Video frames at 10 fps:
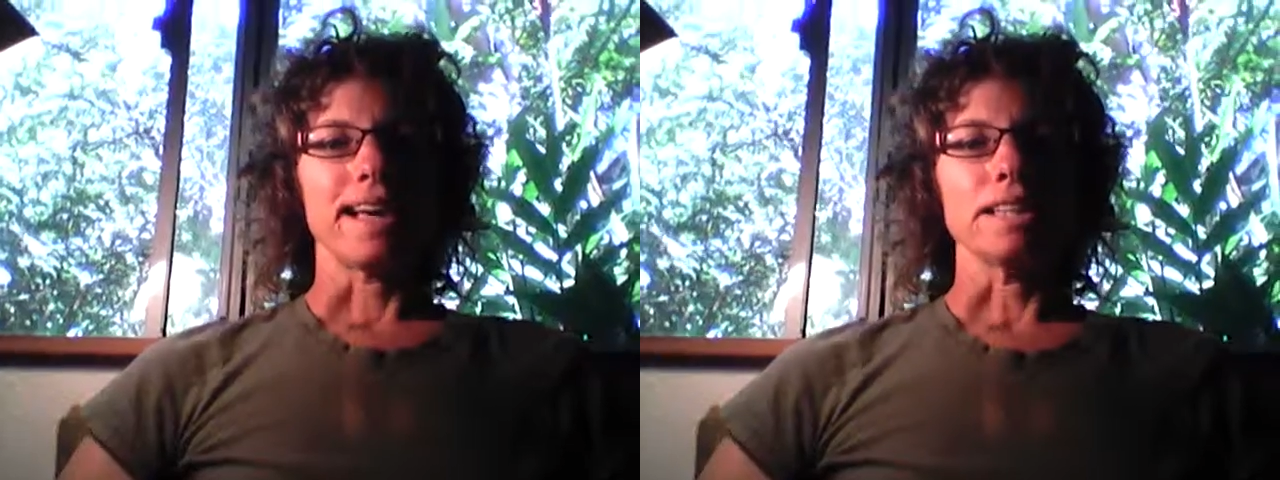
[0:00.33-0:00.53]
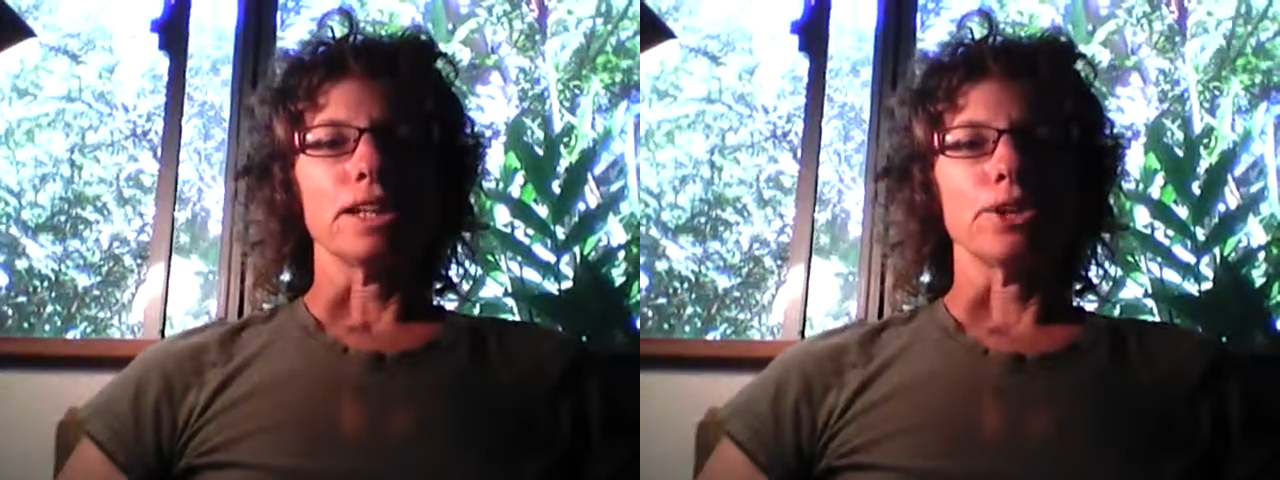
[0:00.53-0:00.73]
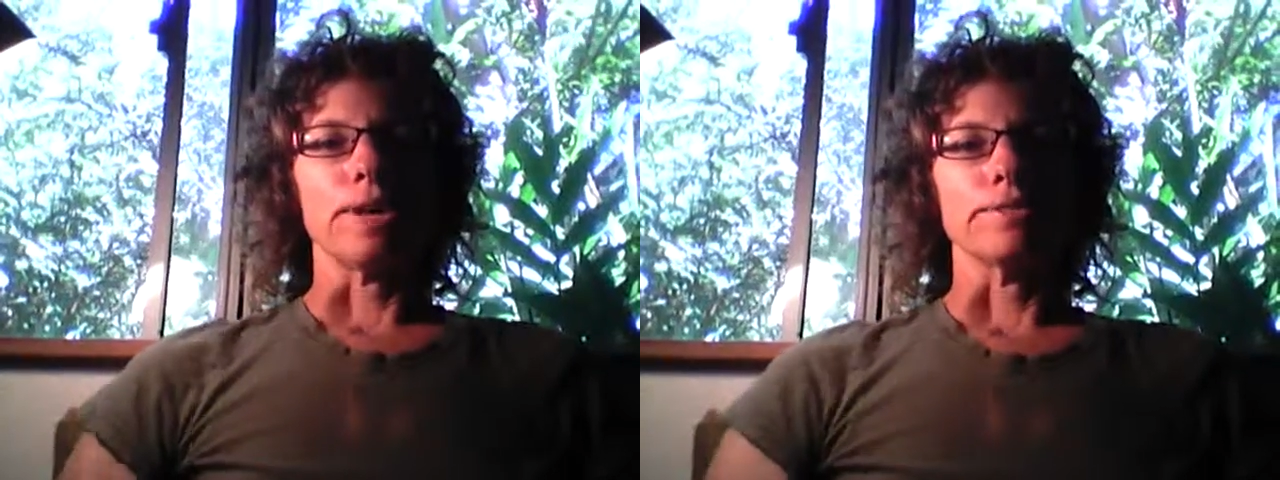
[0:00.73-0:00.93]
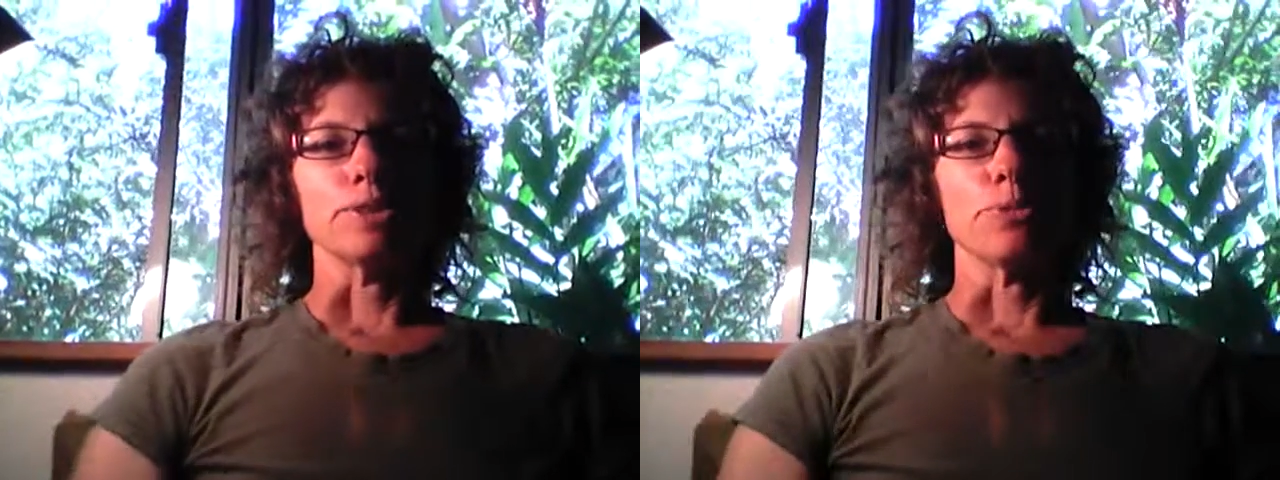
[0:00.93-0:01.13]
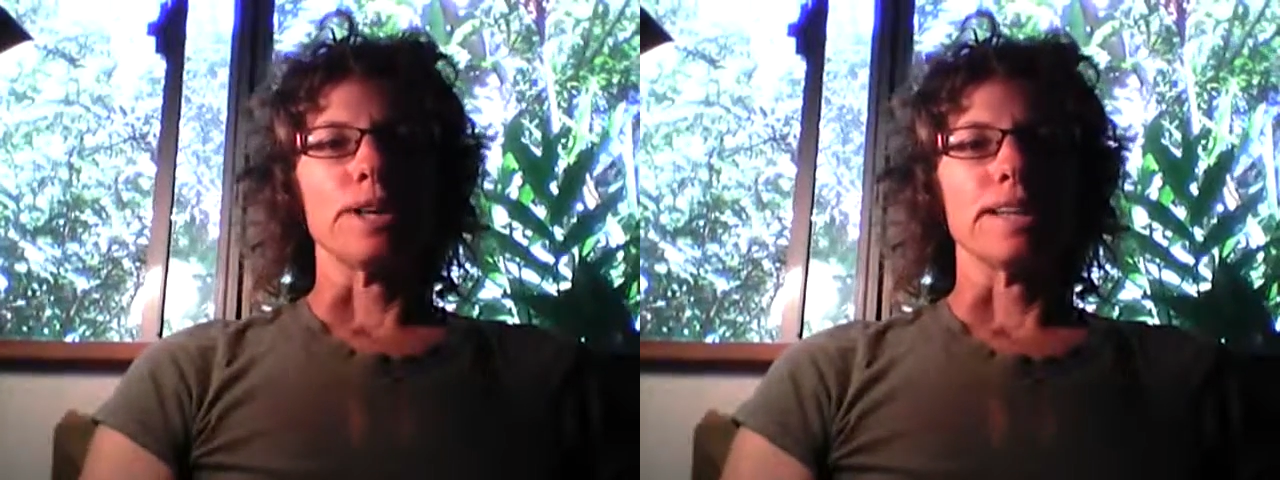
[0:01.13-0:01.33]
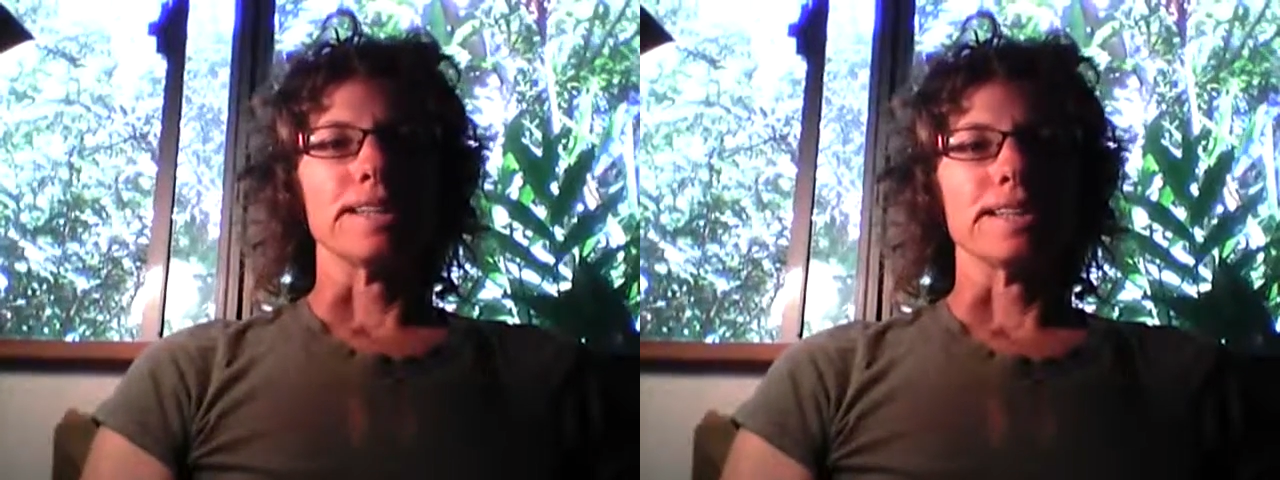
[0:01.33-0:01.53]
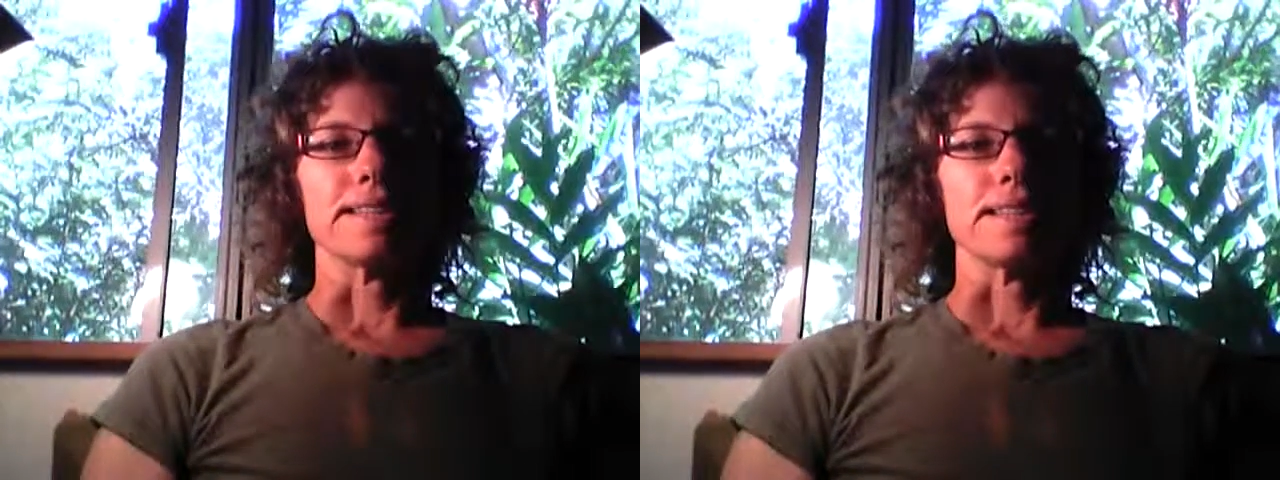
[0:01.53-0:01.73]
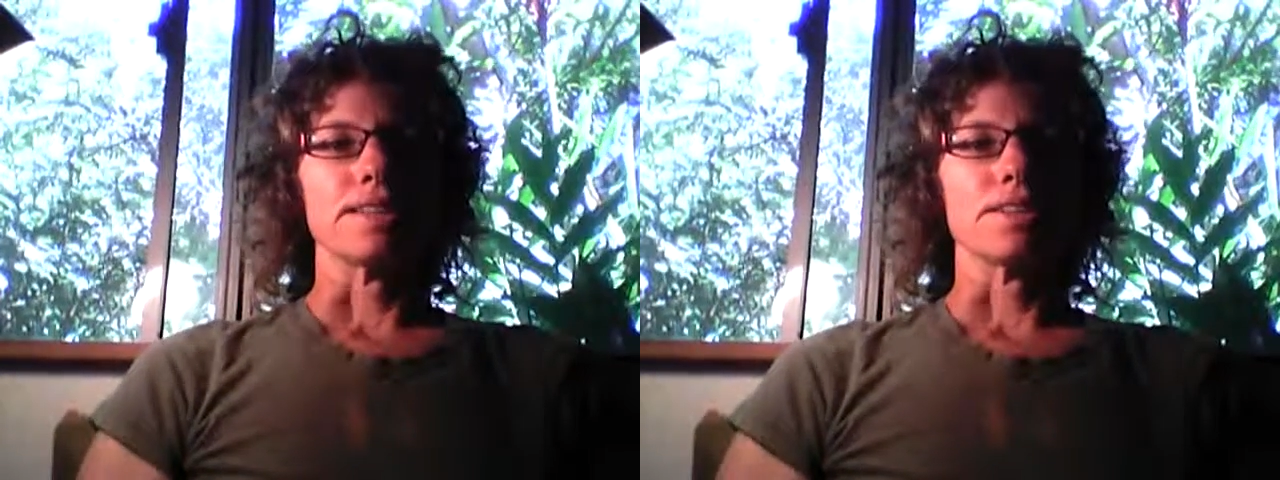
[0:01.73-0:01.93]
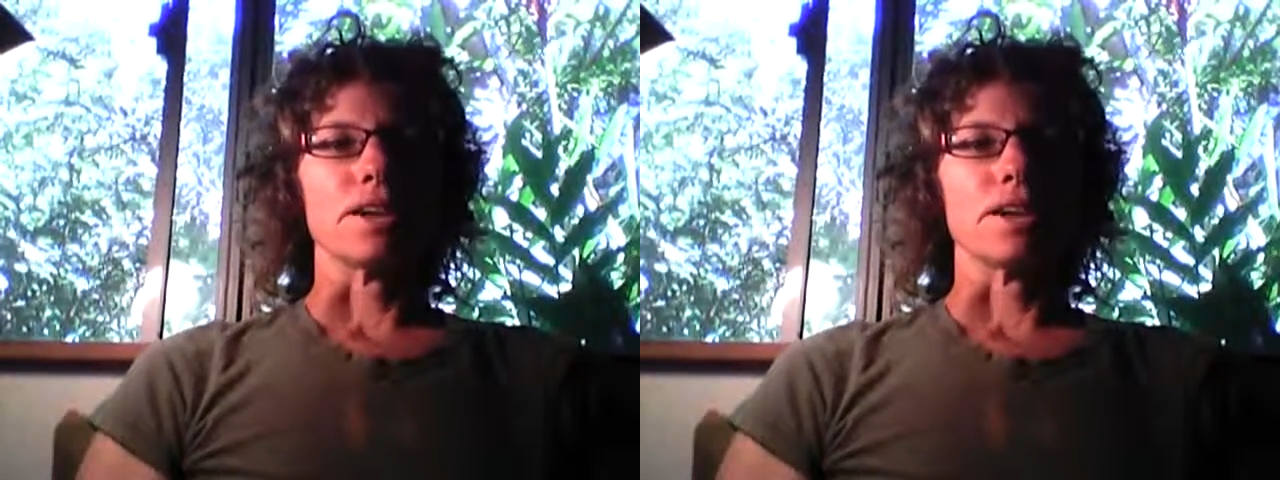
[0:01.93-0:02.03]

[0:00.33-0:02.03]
Hello everyone, this is